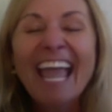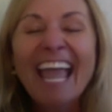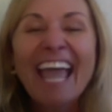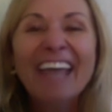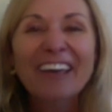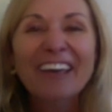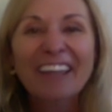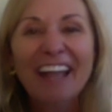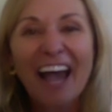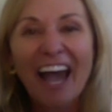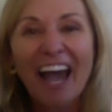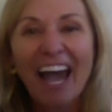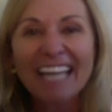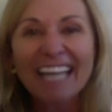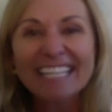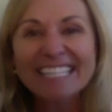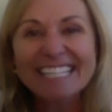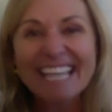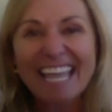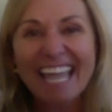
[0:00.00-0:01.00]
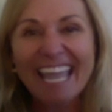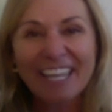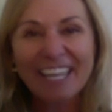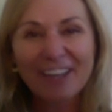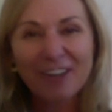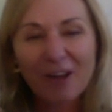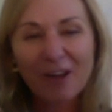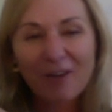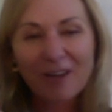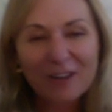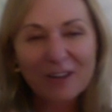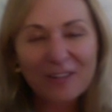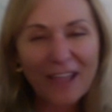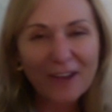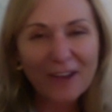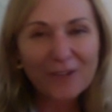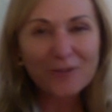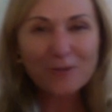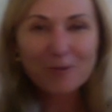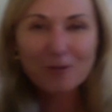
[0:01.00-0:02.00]
And on a hot day, you go under
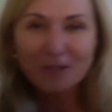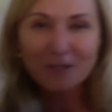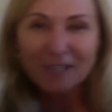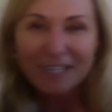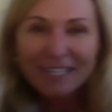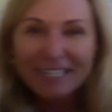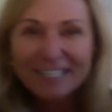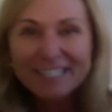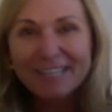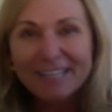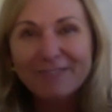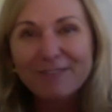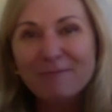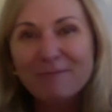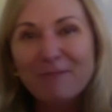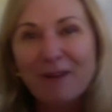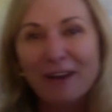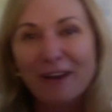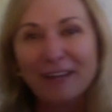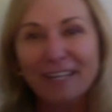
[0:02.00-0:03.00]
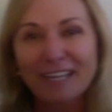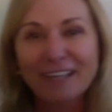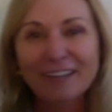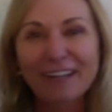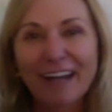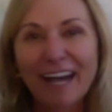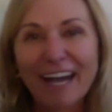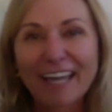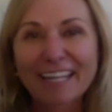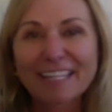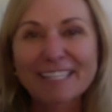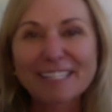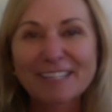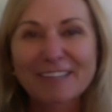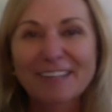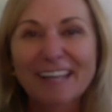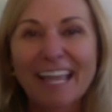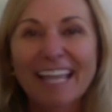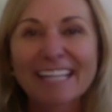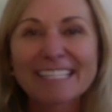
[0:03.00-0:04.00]
that coolness of the parking lot. It's so
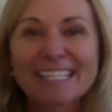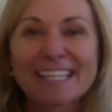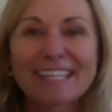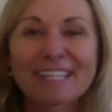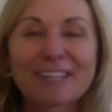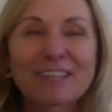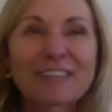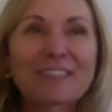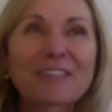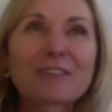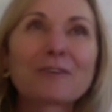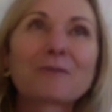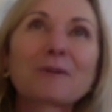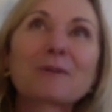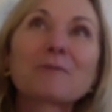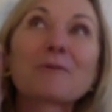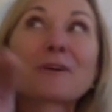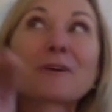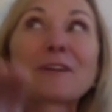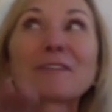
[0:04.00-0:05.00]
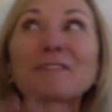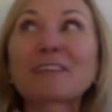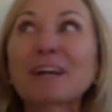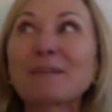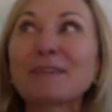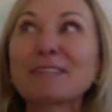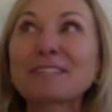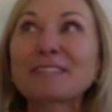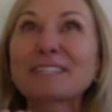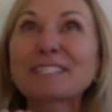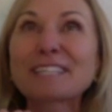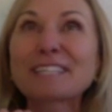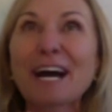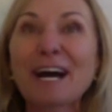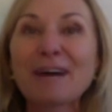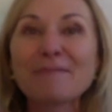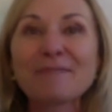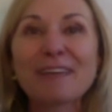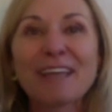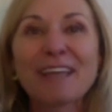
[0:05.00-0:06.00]
nice. And then you get the little reward of coming to the
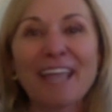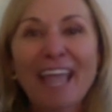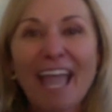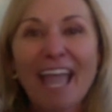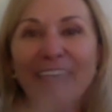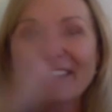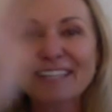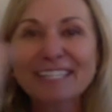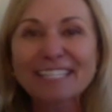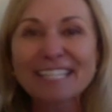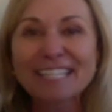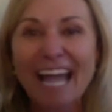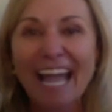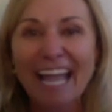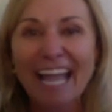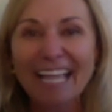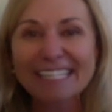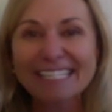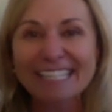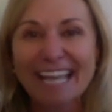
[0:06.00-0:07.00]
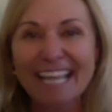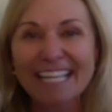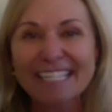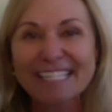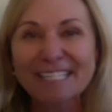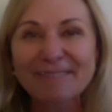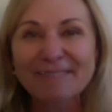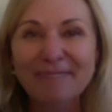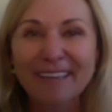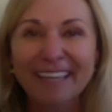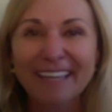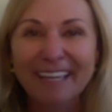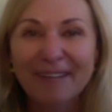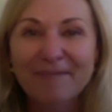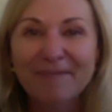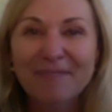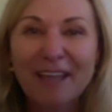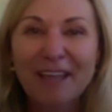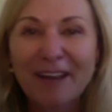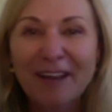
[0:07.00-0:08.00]
top, and the sky is nice and big up
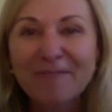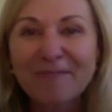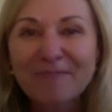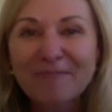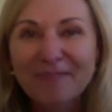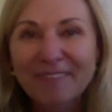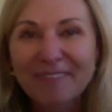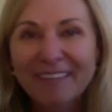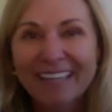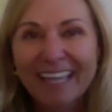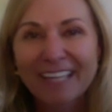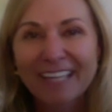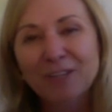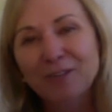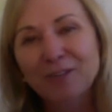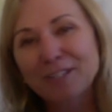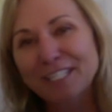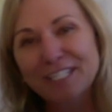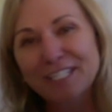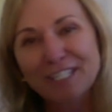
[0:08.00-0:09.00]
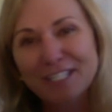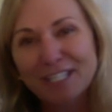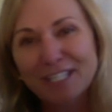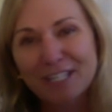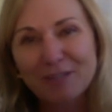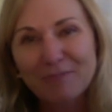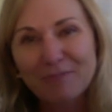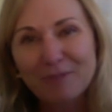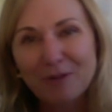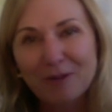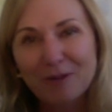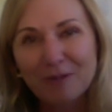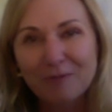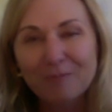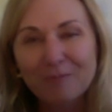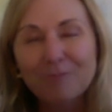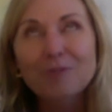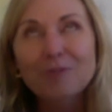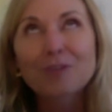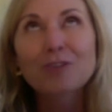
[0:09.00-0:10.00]
there. Yeah. And UNCG is such a beautiful,
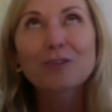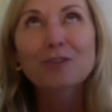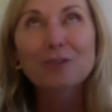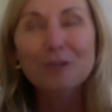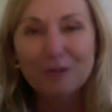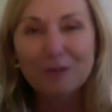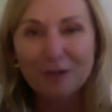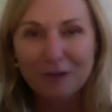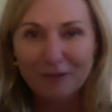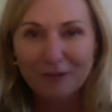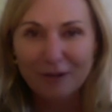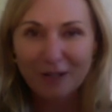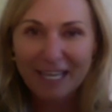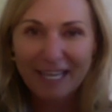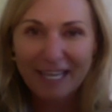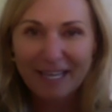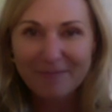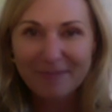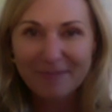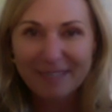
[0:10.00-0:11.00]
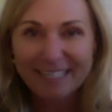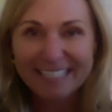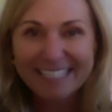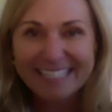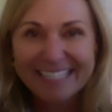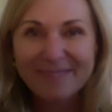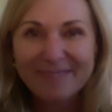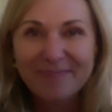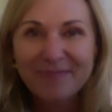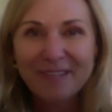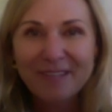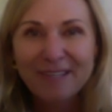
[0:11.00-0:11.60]
beautiful campus. Right.